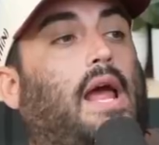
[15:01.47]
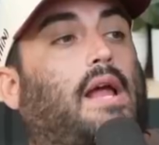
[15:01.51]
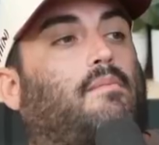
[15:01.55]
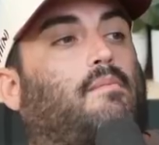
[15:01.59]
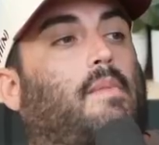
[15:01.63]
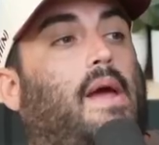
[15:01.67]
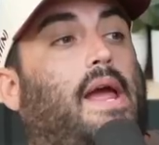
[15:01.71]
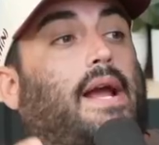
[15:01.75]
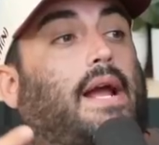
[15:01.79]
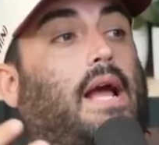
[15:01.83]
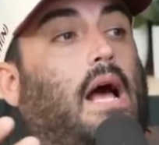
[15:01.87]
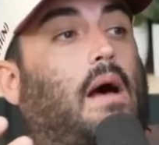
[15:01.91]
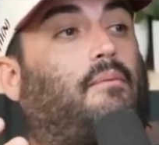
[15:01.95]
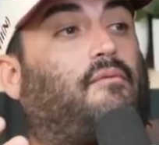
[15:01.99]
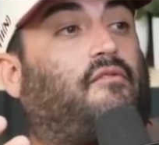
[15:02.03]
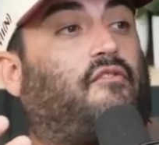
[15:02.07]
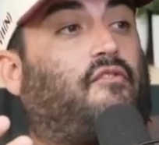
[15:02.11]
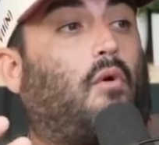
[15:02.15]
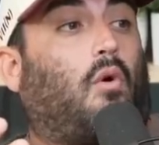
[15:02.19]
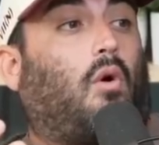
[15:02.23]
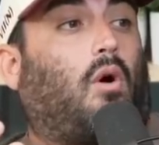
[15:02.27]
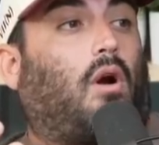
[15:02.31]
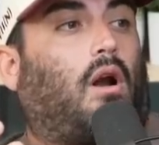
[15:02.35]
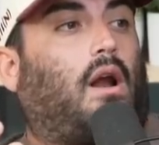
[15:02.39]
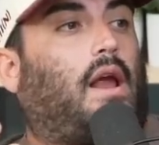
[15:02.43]
and make up
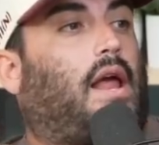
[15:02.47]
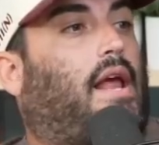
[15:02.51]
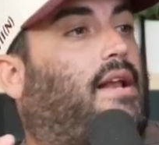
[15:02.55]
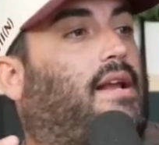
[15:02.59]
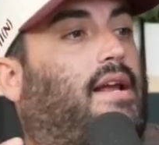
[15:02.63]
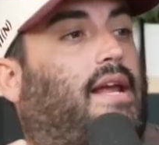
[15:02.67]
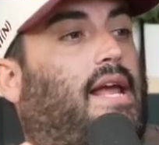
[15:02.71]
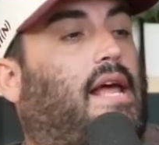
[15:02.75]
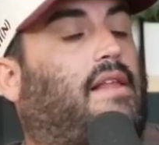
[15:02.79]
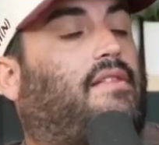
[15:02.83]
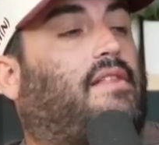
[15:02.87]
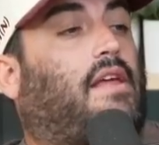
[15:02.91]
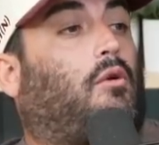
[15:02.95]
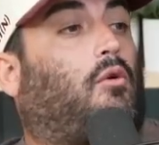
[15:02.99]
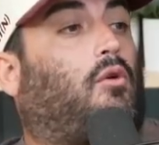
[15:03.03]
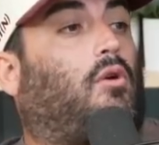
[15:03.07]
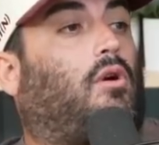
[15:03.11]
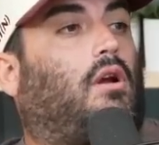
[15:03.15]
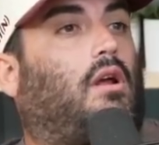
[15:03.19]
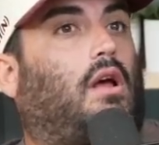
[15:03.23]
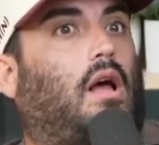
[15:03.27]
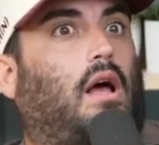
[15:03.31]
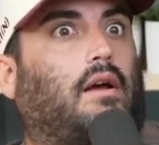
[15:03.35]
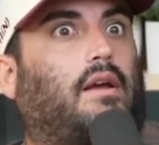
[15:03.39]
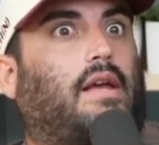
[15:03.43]
for. And again, they're,
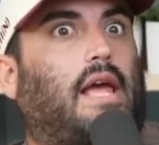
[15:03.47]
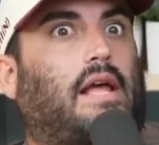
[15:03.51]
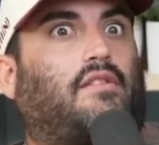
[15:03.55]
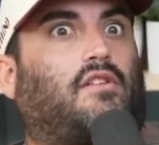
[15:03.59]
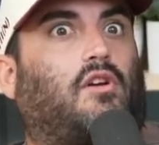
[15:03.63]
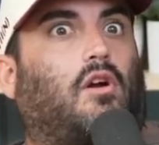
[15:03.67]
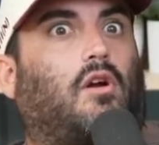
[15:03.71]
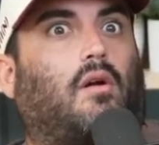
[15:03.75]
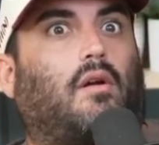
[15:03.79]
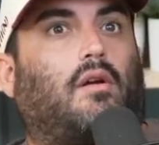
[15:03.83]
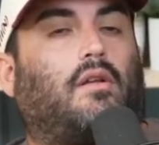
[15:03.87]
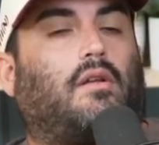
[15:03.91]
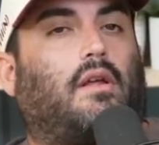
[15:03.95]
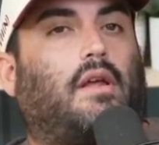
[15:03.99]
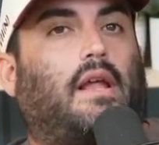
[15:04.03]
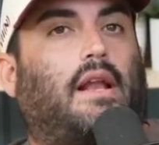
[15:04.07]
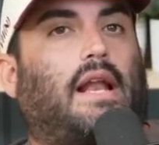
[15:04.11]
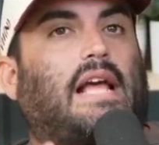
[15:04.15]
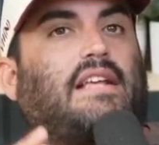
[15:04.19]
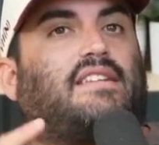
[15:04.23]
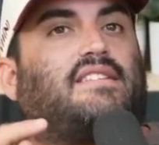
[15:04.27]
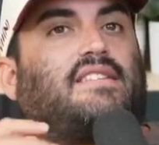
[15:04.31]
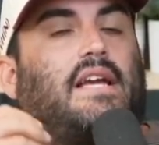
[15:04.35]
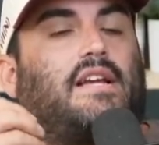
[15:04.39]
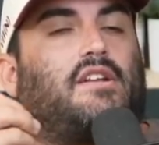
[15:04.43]
and I
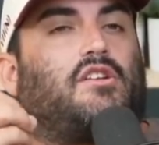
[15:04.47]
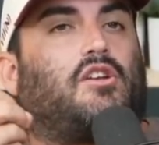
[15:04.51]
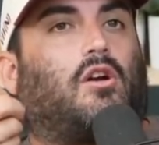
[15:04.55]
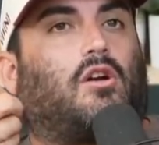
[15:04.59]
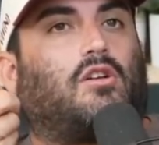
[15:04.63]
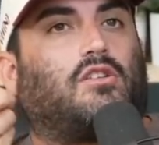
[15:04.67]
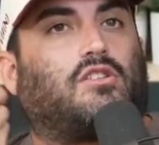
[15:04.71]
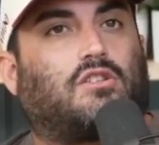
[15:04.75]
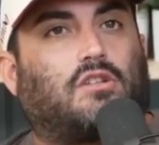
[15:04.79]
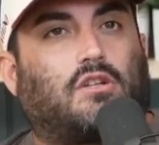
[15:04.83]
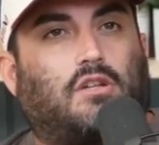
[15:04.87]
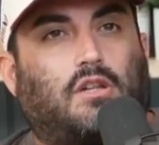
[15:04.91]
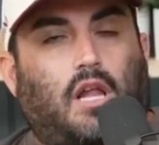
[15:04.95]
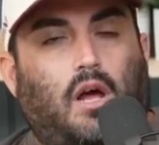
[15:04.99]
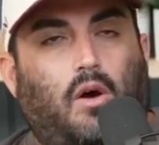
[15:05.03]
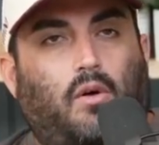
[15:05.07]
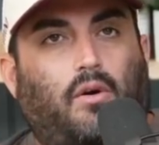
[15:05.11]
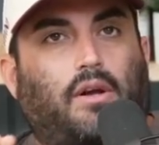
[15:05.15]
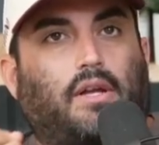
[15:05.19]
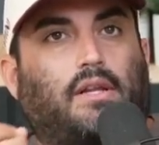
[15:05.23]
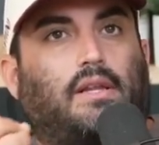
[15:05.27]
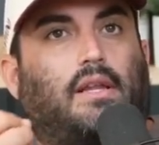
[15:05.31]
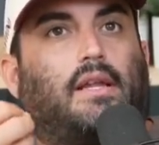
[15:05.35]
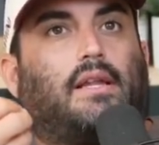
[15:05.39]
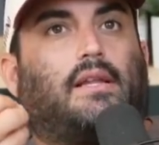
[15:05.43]
say nerds
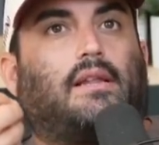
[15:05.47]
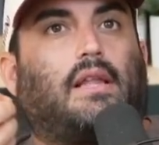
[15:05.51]
glowingly,